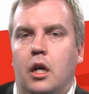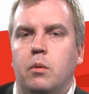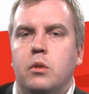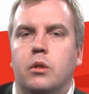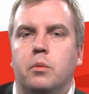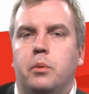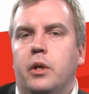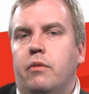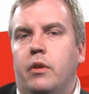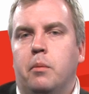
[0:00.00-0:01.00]
I will talk
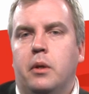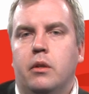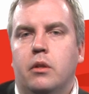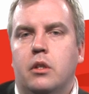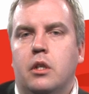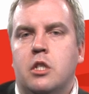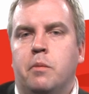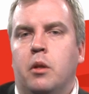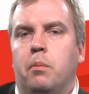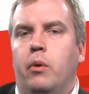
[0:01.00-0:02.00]
briefly about uh, some
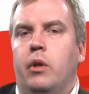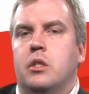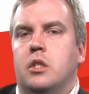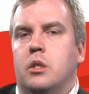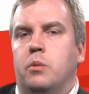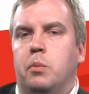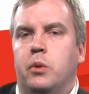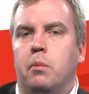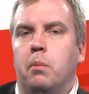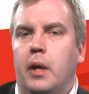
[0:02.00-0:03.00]
of the policies we
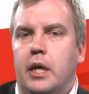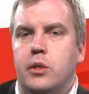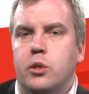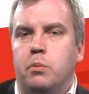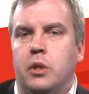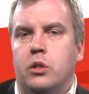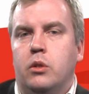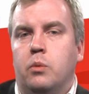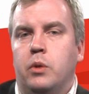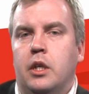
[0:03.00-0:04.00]
put in place to make sure
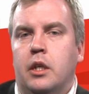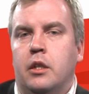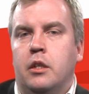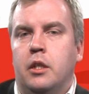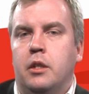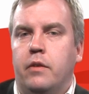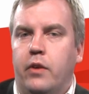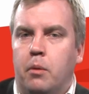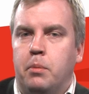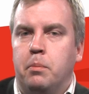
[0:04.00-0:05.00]
that we can
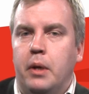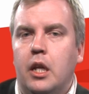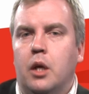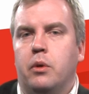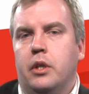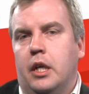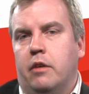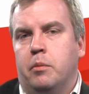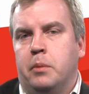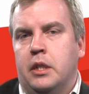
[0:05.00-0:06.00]
develop and build our
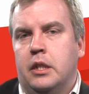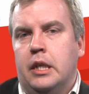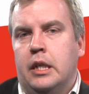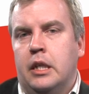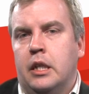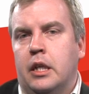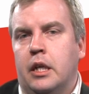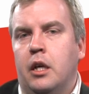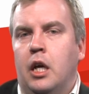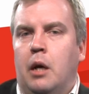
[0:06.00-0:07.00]
e-government and
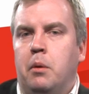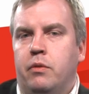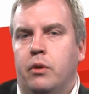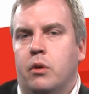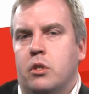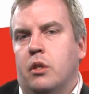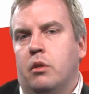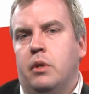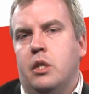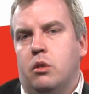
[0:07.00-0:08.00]
uh, I will focus on
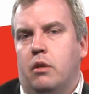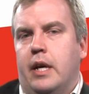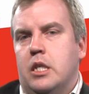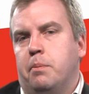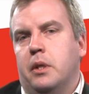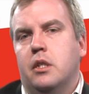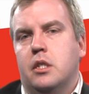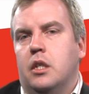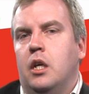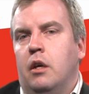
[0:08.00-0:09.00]
three sort of aspects.